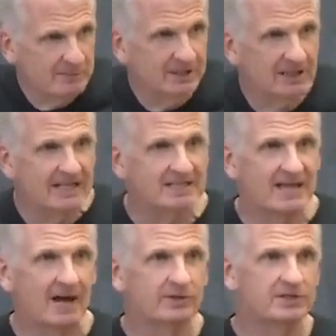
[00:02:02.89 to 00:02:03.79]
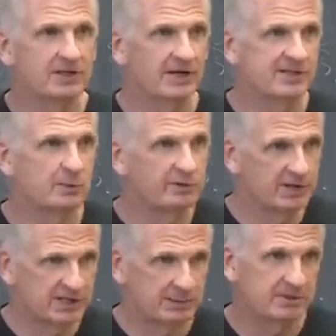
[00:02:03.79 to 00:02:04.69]
been laid down into us and we've
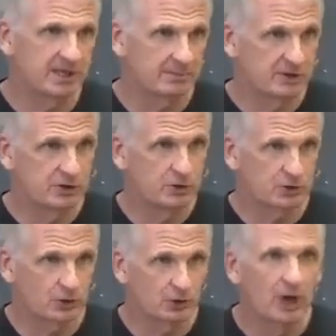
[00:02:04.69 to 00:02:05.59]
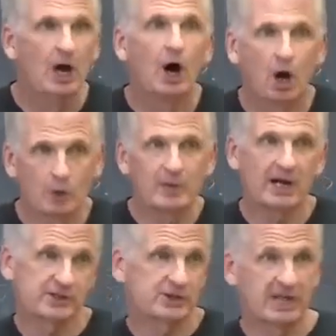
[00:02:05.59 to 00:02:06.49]
accepted them as neutral, are we
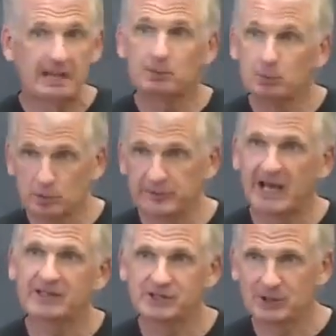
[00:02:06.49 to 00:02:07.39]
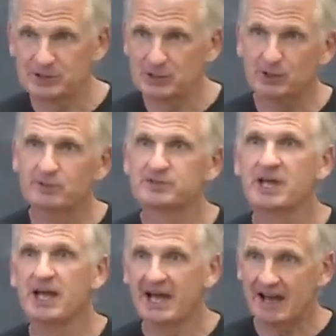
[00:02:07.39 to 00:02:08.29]
actually capable of catching ourselves
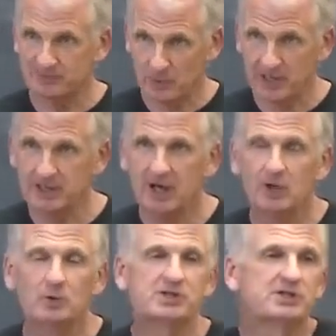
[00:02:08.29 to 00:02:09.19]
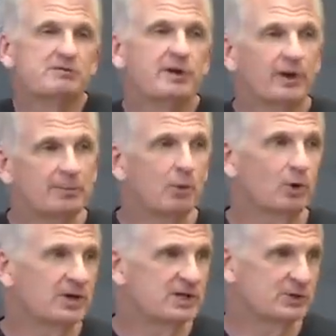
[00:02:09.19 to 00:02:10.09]
halfway, which is a very
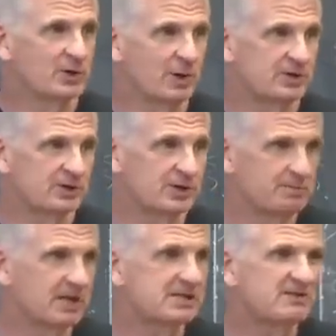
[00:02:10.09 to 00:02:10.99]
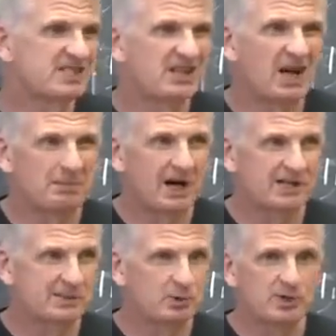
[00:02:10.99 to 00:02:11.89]
important history question. Because if it's not
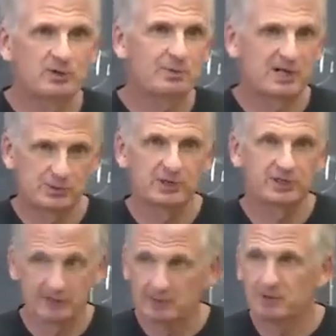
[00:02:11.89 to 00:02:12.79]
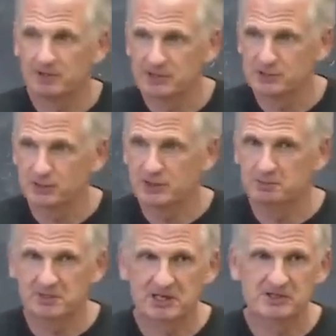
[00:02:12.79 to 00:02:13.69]
possible, then we might as well give up on history,
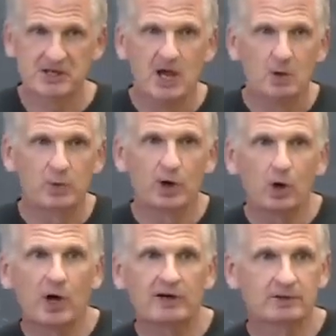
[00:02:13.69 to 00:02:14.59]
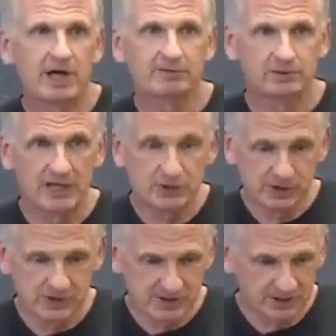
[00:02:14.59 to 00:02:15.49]
because we all have a lot of
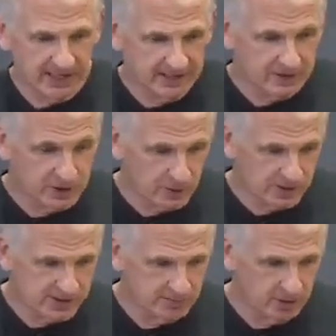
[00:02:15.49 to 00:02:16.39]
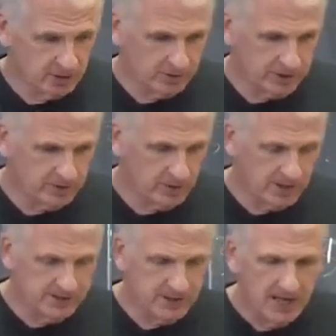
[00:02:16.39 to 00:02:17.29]
legends laid into us, imperial and
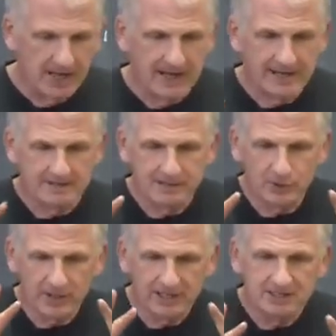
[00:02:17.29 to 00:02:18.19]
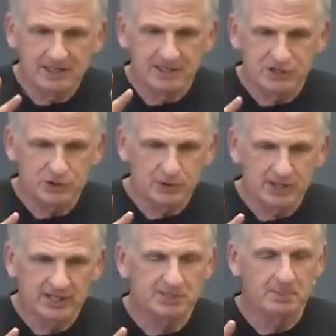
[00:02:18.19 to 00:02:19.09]
otherwise. And getting to
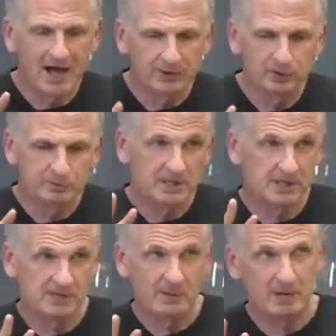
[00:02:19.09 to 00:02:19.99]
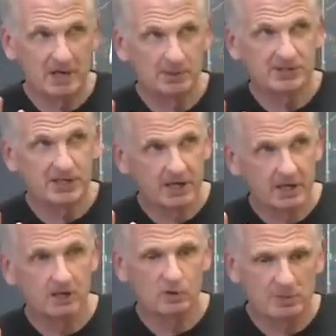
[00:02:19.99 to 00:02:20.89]
history is a matter of being able to say,
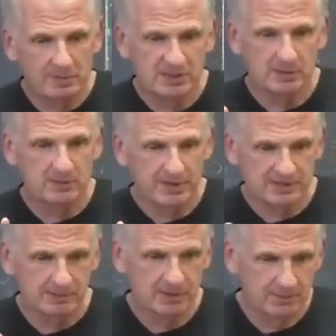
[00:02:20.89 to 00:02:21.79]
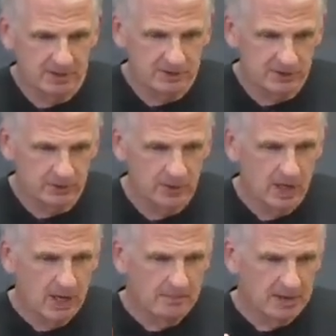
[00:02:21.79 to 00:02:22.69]
well, maybe some of the things I'm committed to,
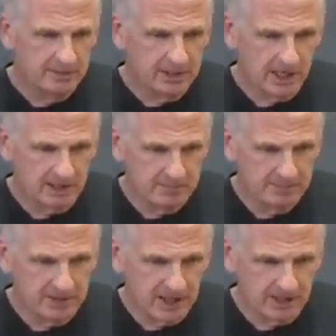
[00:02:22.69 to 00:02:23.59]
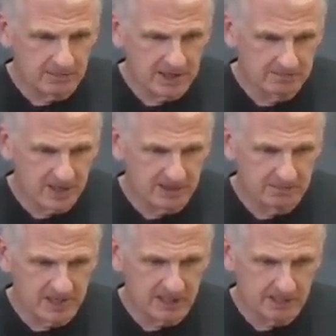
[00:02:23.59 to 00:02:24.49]
maybe not,
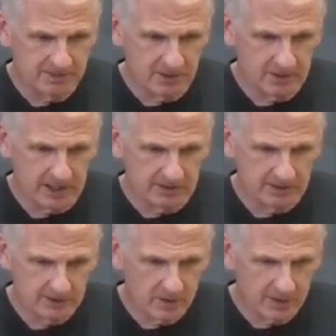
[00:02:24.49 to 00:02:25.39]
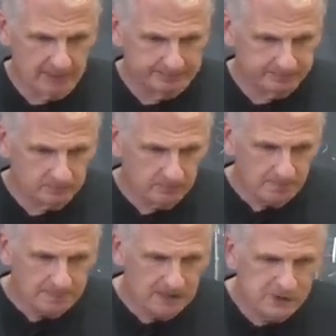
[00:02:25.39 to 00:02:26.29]
might not be correct. Okay,
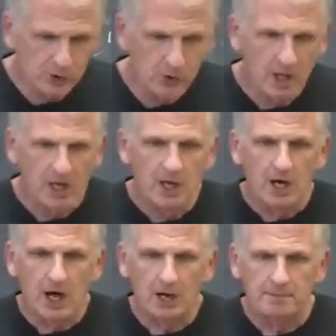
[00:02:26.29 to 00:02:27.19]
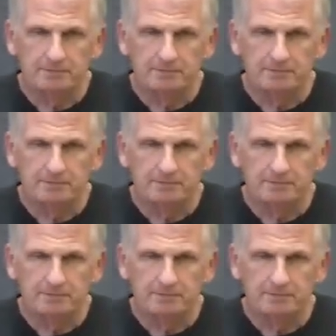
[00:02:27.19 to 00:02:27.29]
so I